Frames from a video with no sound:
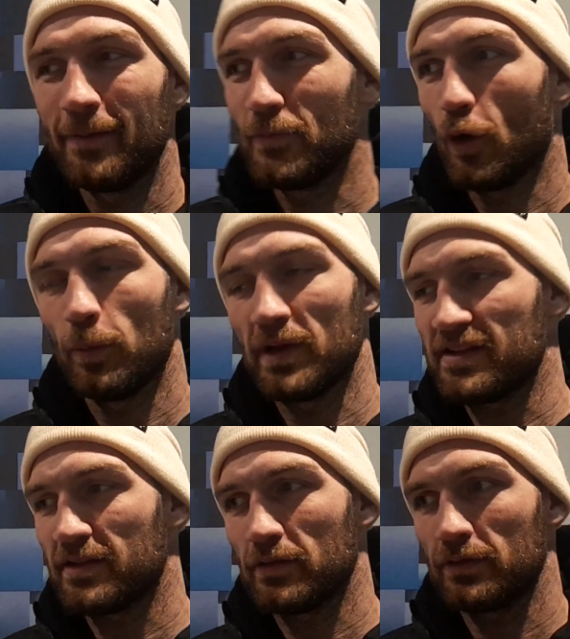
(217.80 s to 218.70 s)
No, but
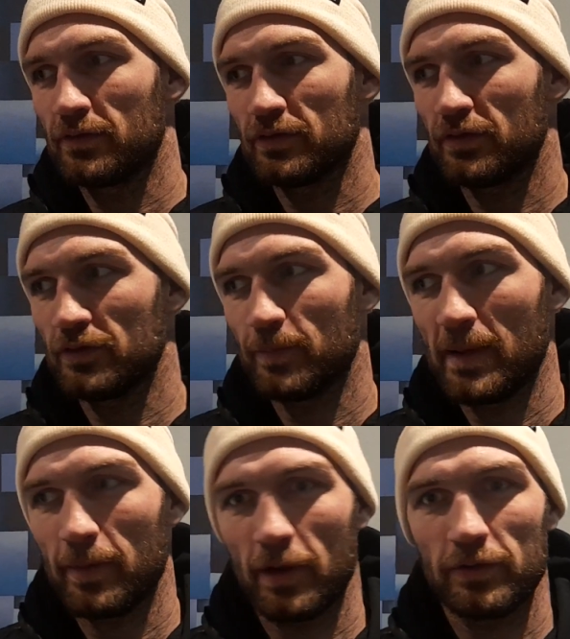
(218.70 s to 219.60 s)
listen, there's
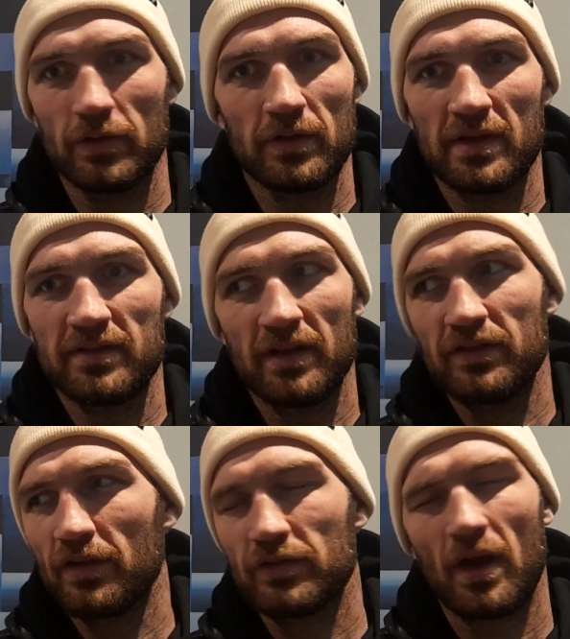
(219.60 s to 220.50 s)
people out there.
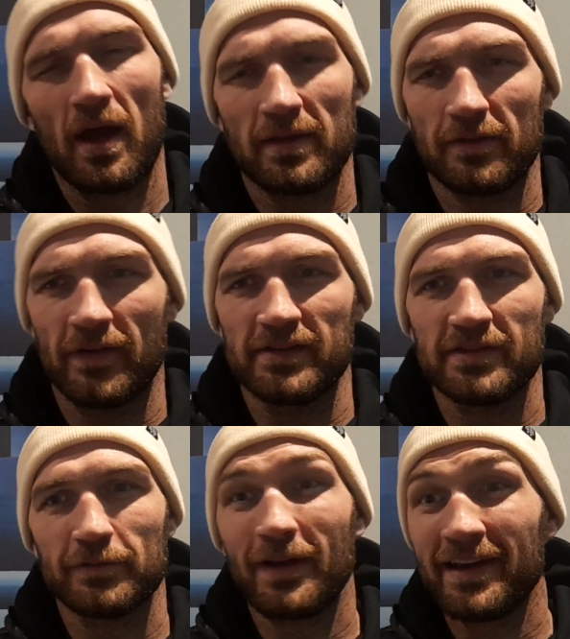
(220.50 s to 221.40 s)
It's such a hot division.
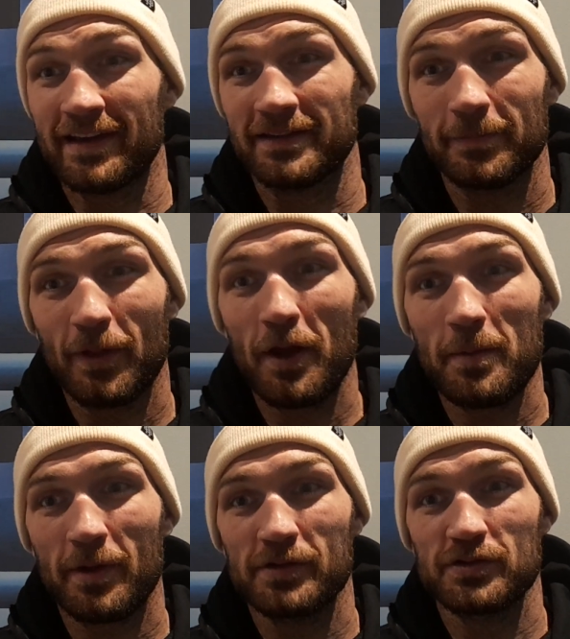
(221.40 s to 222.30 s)
It's trying to get them now
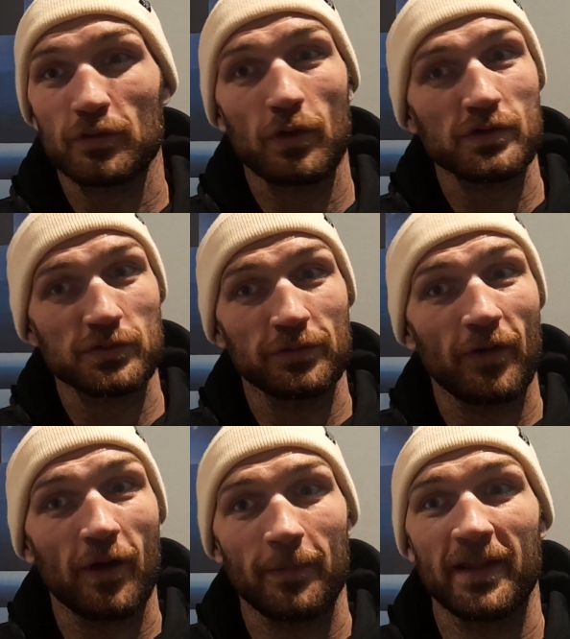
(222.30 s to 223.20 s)
because they're all so
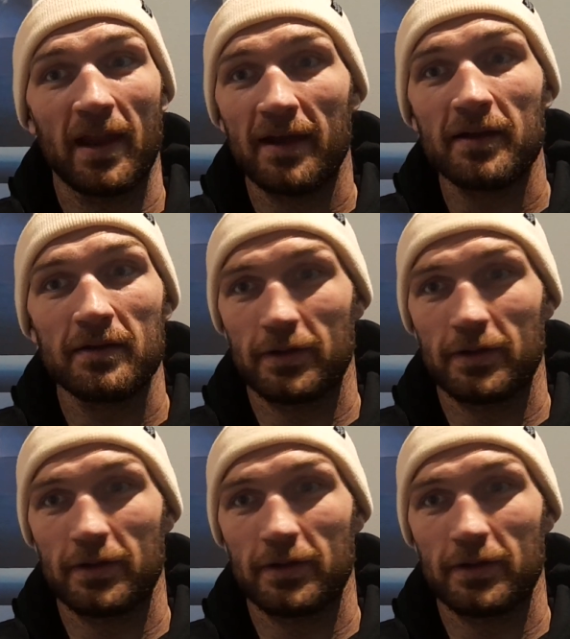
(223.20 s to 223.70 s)
far up the ladder.